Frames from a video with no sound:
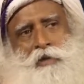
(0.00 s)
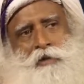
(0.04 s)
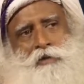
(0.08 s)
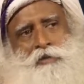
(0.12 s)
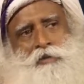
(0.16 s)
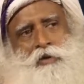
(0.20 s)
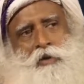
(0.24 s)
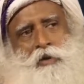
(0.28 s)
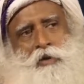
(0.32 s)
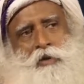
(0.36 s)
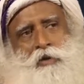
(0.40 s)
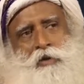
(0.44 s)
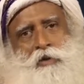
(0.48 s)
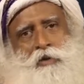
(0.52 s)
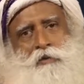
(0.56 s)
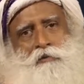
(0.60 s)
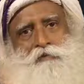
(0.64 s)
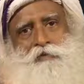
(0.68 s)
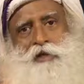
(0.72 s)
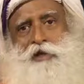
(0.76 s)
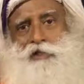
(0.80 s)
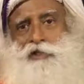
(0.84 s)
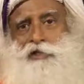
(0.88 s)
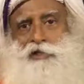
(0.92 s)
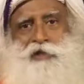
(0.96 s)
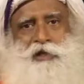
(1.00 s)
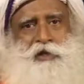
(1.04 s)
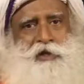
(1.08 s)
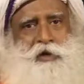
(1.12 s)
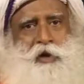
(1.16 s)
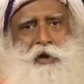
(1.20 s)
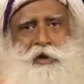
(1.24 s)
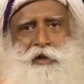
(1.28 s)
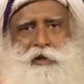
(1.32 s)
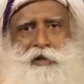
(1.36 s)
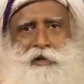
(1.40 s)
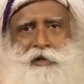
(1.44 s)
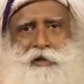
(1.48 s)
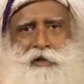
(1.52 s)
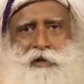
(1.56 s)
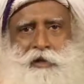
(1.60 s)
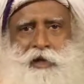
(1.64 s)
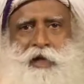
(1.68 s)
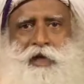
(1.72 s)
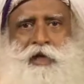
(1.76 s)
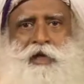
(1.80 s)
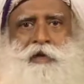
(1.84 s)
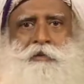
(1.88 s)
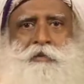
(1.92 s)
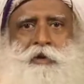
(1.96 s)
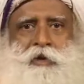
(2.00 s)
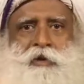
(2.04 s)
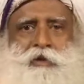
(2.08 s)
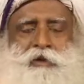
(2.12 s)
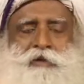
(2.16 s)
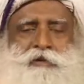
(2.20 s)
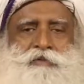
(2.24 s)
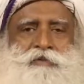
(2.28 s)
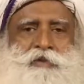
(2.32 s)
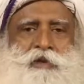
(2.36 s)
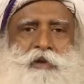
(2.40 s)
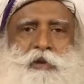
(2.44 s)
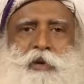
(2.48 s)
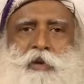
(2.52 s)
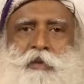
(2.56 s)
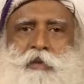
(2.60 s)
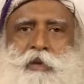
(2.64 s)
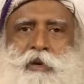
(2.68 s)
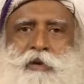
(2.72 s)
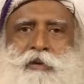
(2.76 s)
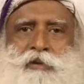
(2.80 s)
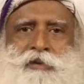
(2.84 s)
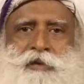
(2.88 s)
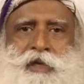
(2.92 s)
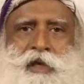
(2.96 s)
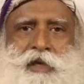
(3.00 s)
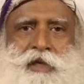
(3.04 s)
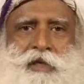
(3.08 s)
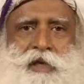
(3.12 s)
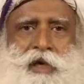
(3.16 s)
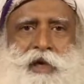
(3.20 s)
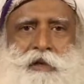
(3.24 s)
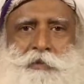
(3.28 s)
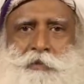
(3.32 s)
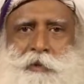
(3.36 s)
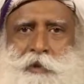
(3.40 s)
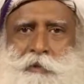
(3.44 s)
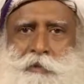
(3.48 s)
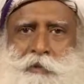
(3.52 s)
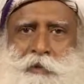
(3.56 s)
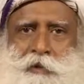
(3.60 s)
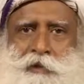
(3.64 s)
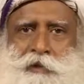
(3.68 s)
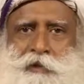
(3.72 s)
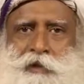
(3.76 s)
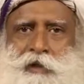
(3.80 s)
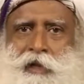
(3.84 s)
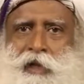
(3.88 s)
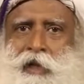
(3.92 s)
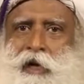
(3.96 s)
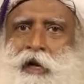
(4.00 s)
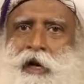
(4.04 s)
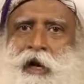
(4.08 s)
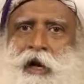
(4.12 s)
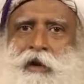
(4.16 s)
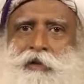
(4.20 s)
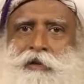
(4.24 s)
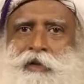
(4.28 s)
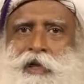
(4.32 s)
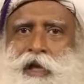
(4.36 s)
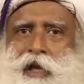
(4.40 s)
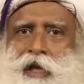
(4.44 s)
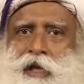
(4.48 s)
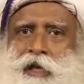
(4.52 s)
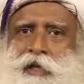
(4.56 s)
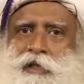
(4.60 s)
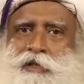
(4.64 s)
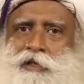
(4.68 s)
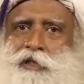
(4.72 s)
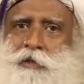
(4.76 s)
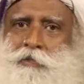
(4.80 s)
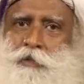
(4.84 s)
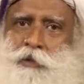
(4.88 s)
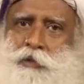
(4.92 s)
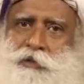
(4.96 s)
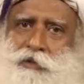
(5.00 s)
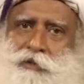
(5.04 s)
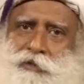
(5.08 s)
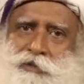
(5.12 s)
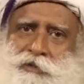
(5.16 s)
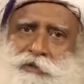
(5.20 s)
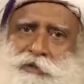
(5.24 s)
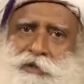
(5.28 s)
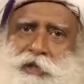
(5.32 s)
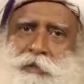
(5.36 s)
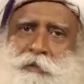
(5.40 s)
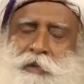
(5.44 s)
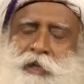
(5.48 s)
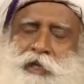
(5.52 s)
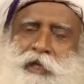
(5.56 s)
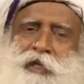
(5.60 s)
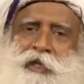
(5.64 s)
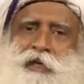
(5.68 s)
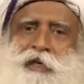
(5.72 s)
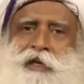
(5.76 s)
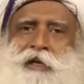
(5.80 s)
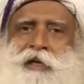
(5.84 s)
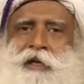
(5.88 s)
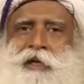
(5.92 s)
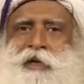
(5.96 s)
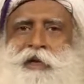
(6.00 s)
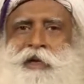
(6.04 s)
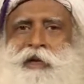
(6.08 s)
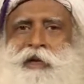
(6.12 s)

So we are still not ready because we don't want to send young people out there and suppose somebody,